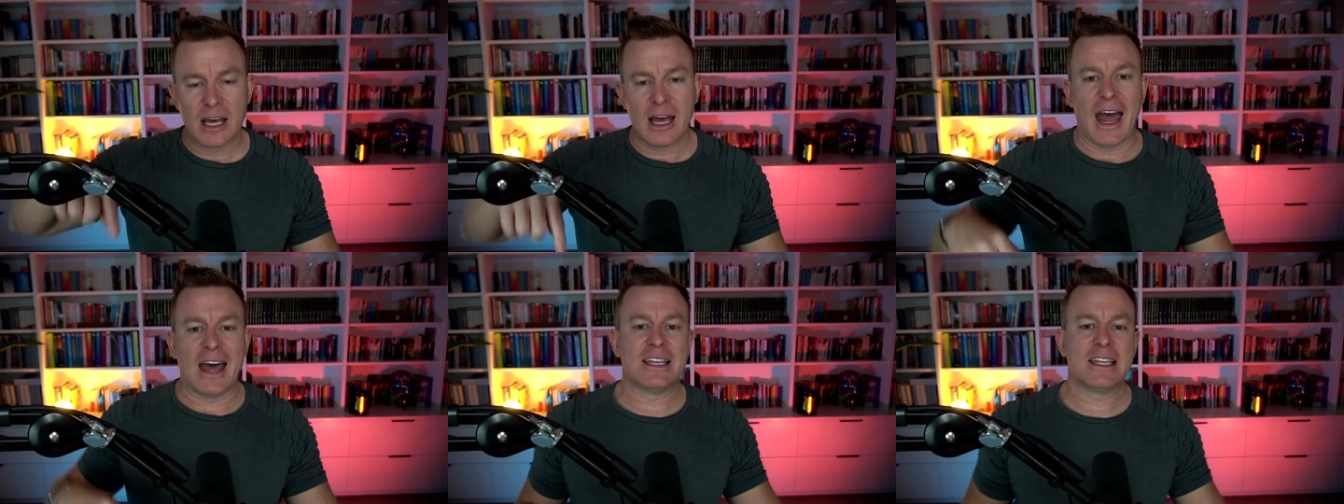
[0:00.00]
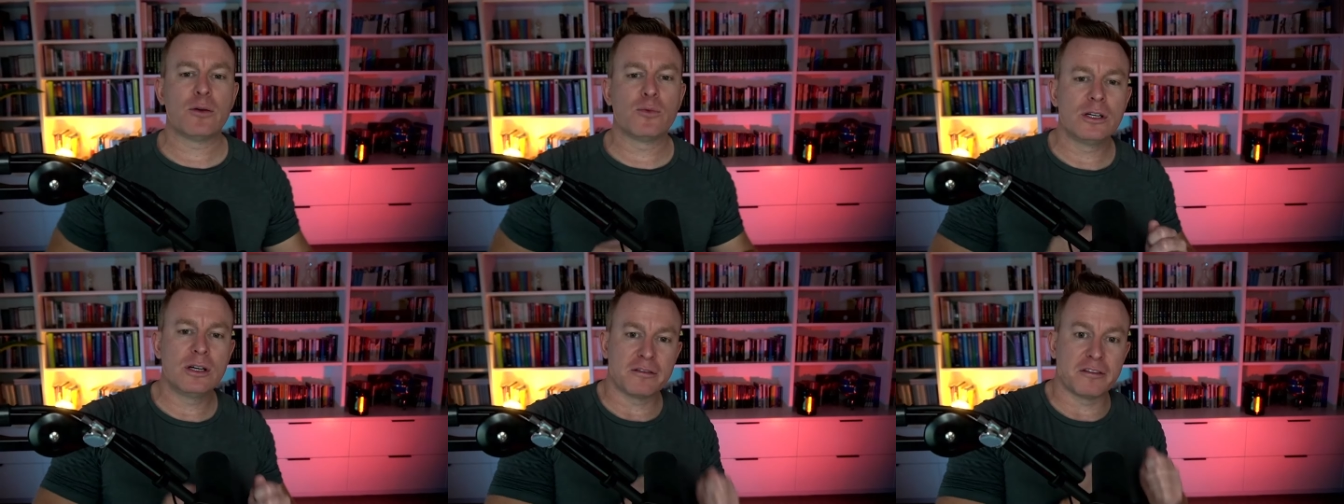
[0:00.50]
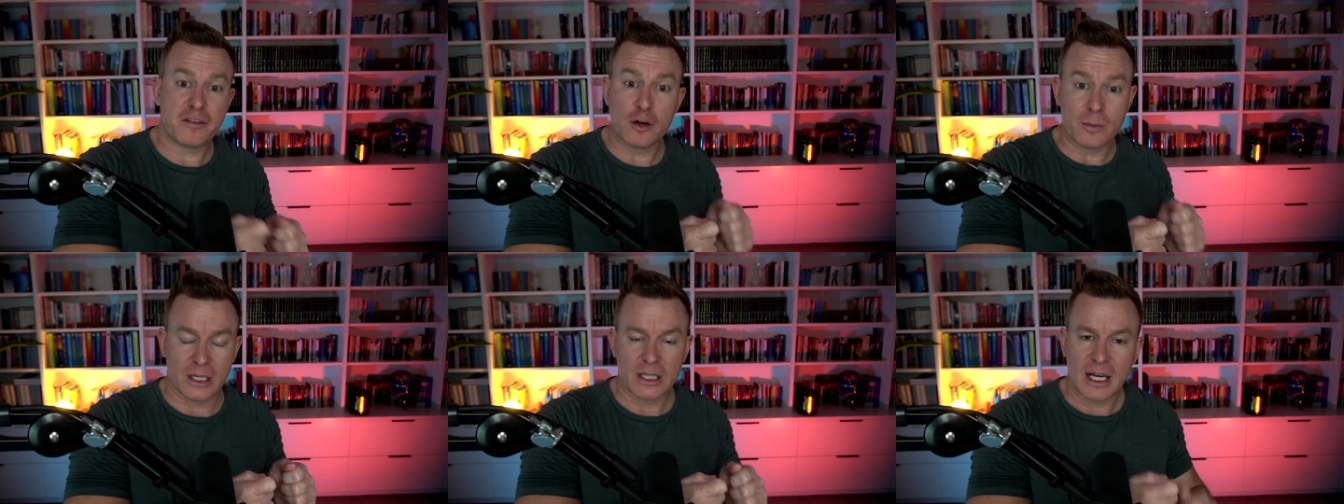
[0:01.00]
and then they would
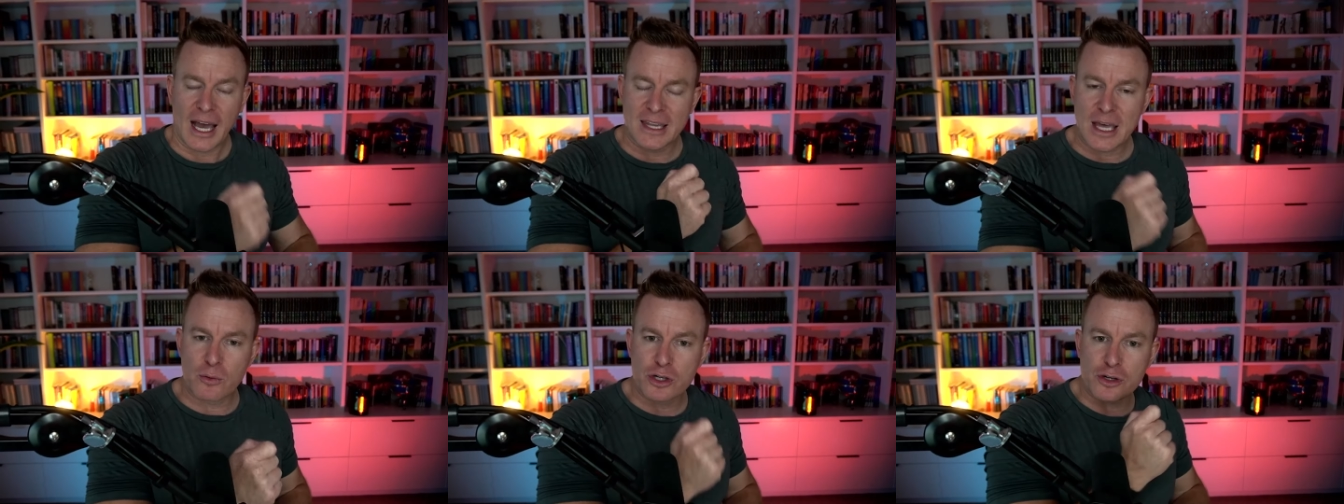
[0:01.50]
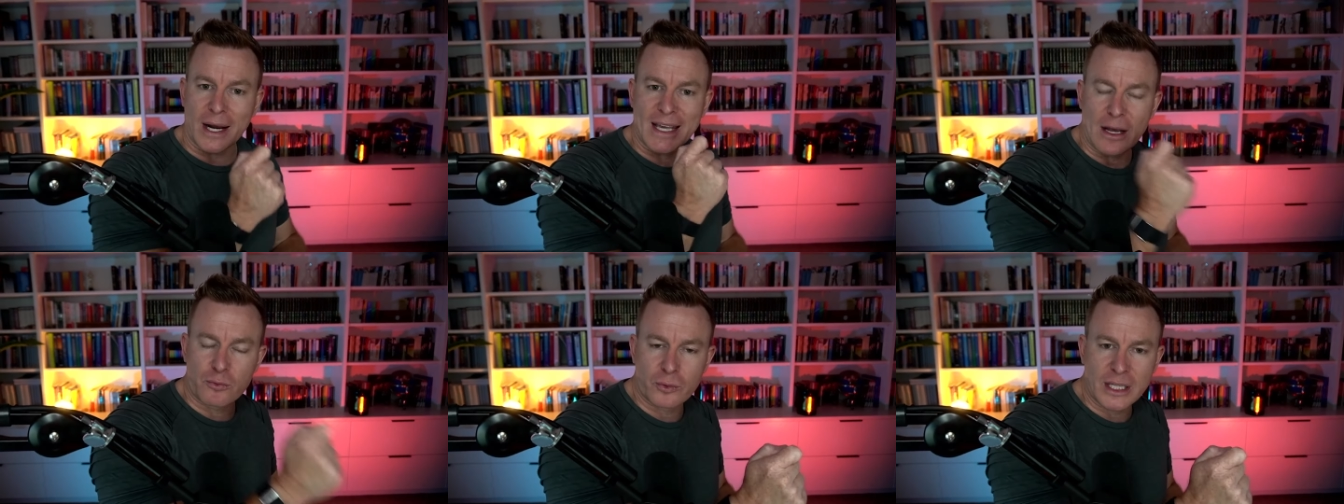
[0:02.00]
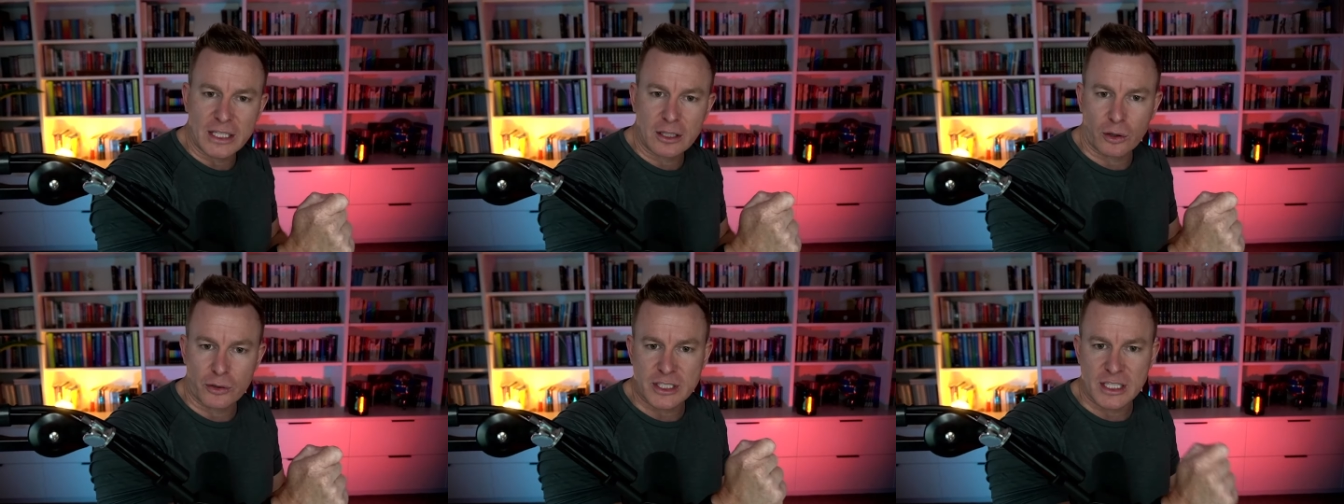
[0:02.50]
film it and they would try to get really
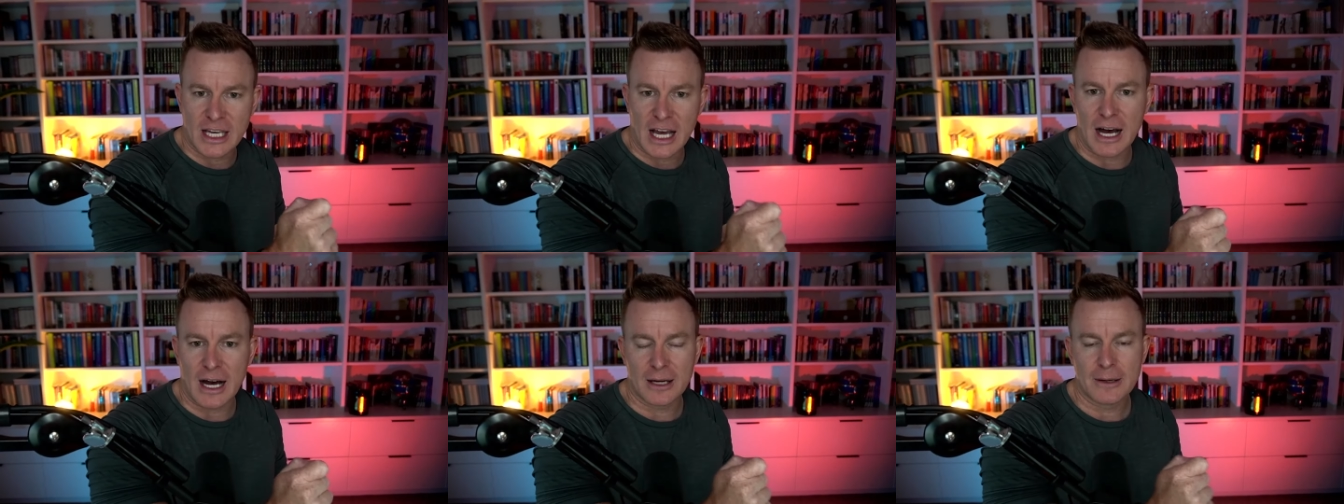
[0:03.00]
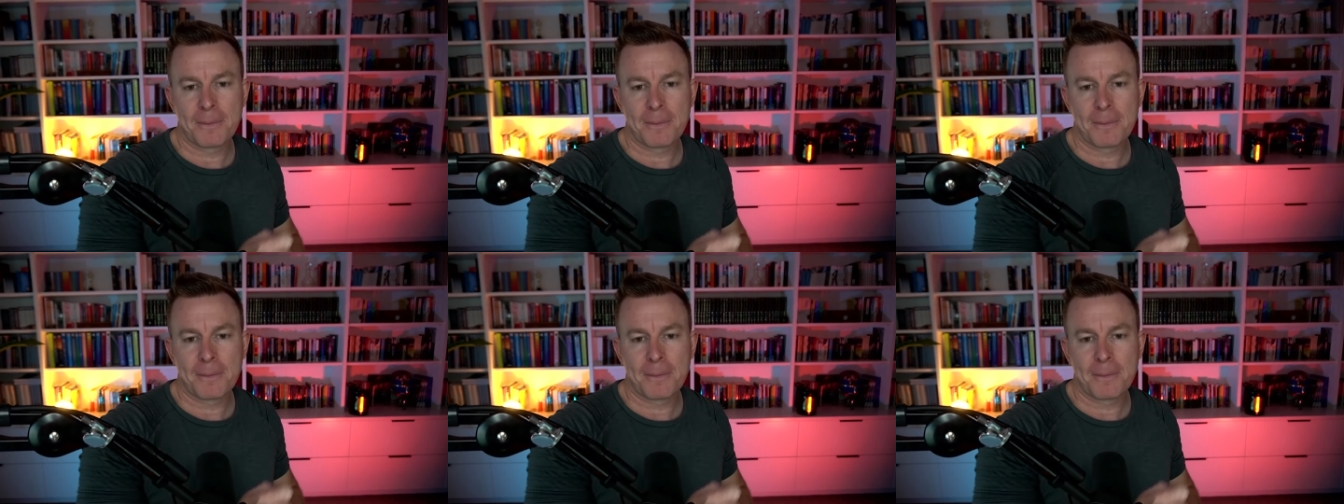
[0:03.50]
close to the car.